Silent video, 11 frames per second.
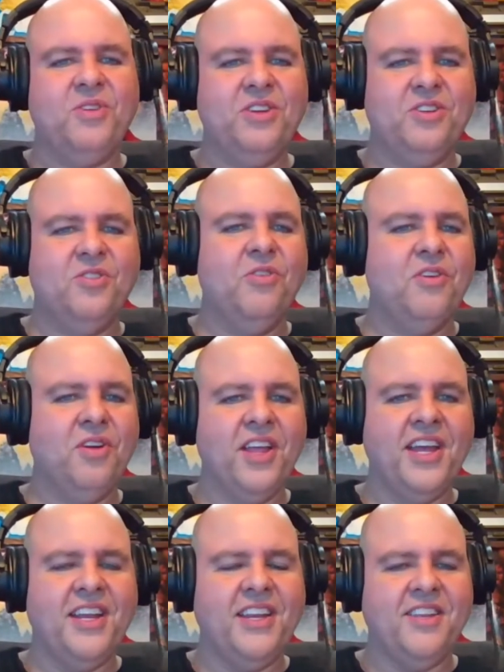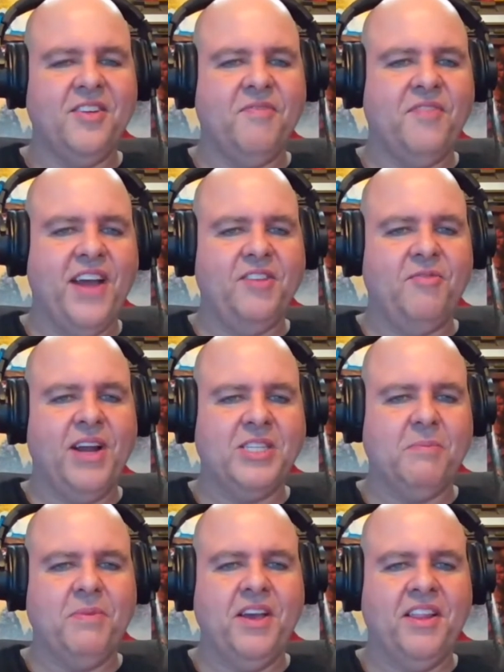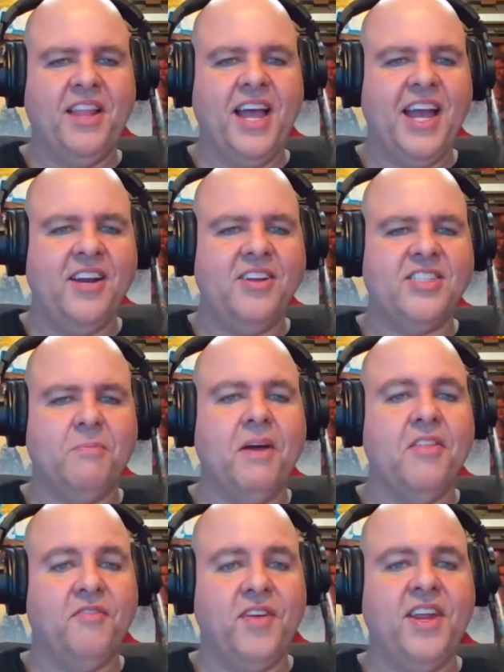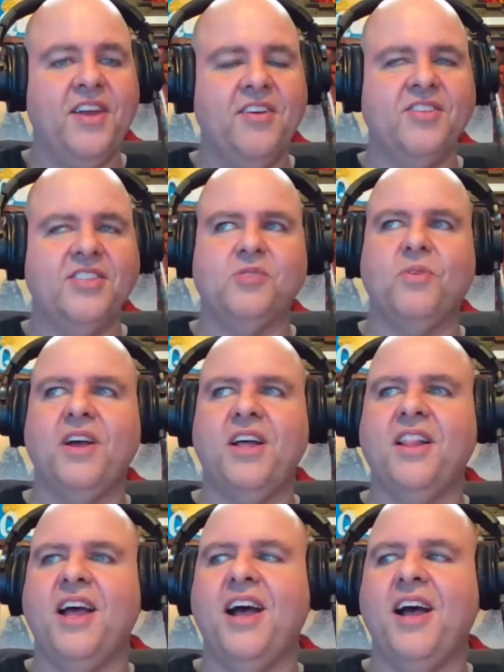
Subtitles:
Google it. You can find the recipe online on some other videos as well.